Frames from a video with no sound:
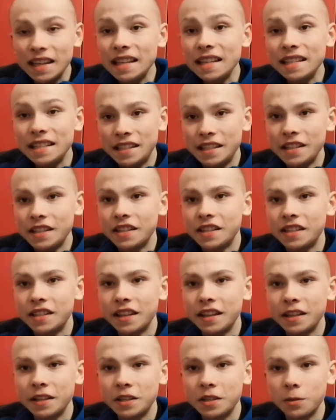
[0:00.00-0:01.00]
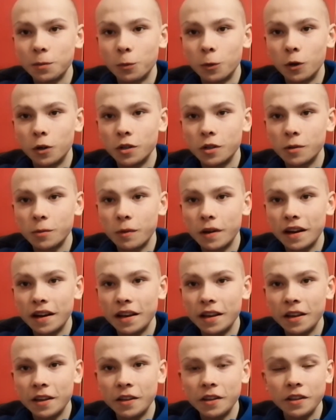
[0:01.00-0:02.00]
easiest thing to watch
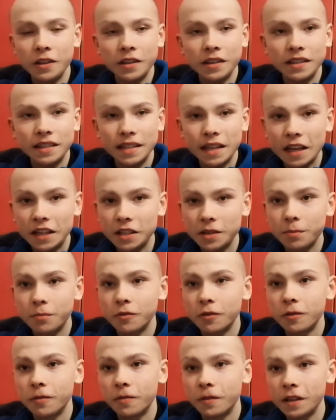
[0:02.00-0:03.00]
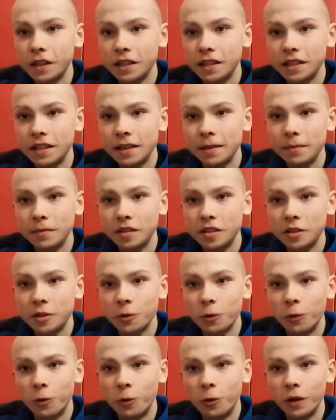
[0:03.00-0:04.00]
when you're desperate for your team to
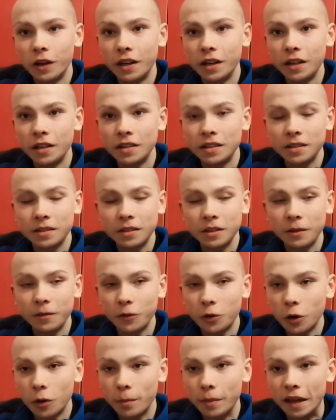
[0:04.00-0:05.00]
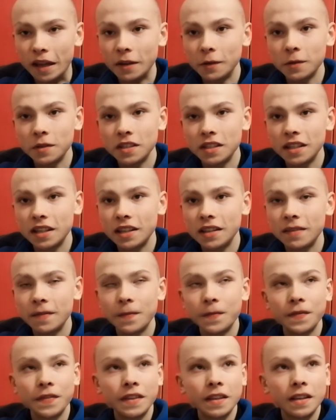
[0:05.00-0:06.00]
score and you've got a penalty
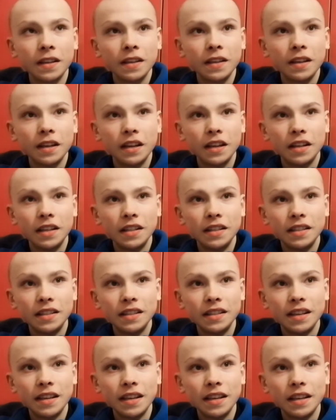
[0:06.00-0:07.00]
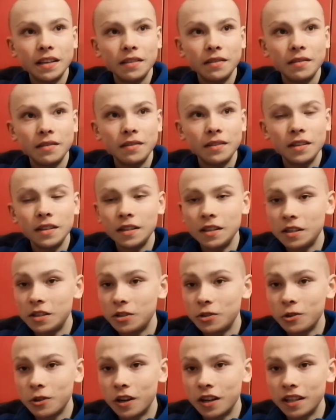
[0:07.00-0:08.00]
and your
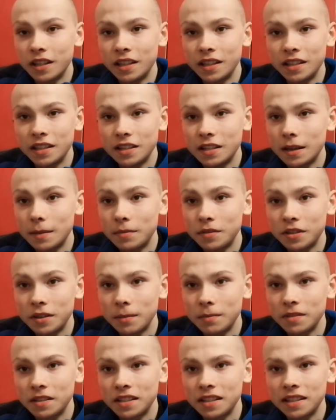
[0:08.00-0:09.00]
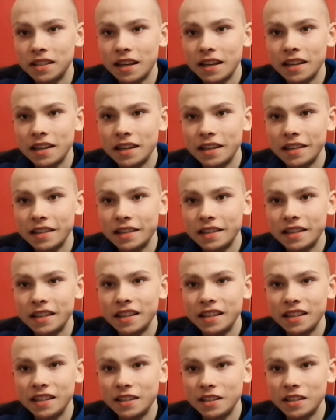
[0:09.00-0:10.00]
striker steps up to take it and
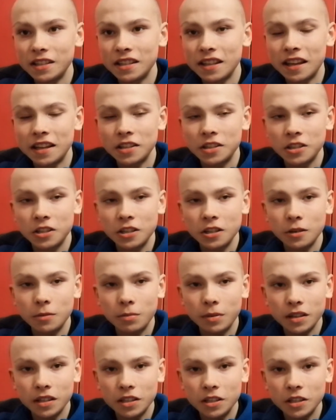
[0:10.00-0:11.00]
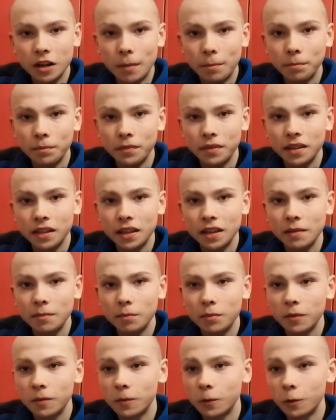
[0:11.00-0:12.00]
he does that stupid jump
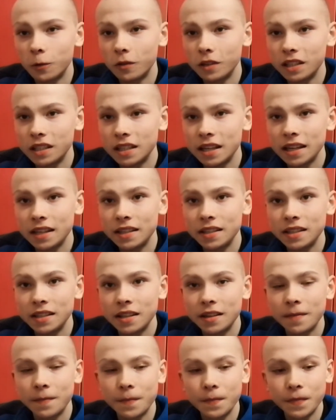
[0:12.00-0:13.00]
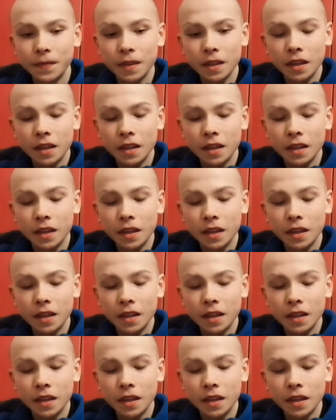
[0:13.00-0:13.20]
thing before he takes it.